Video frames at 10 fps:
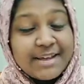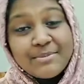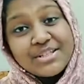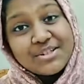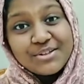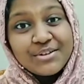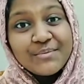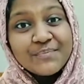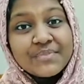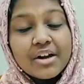number
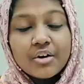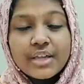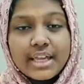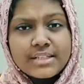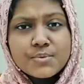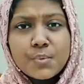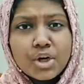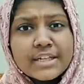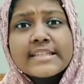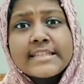2. Okay, so
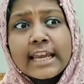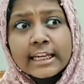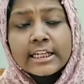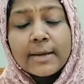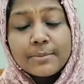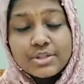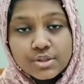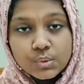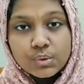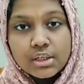what is technique number
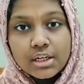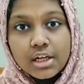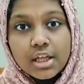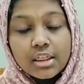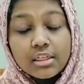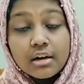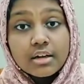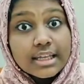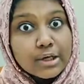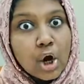2? The
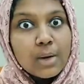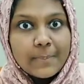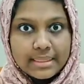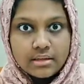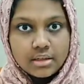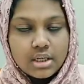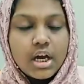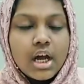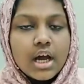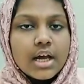record method.
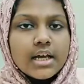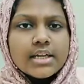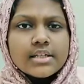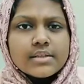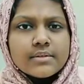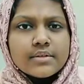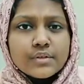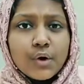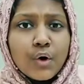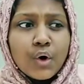
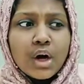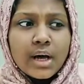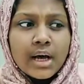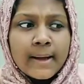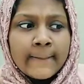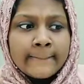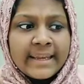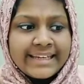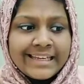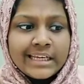So
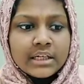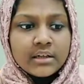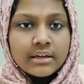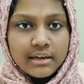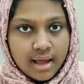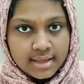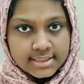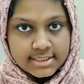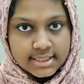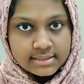many
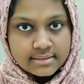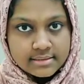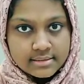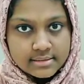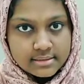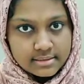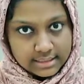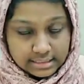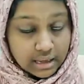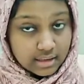class test
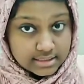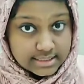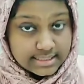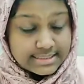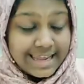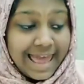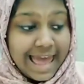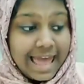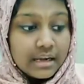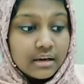
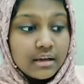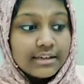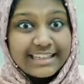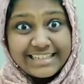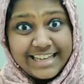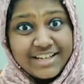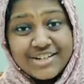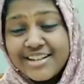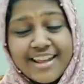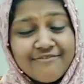and
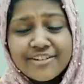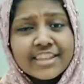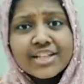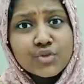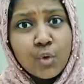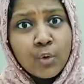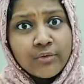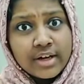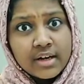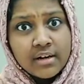dictation and everything is
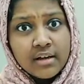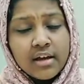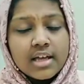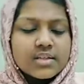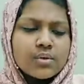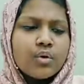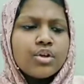over. So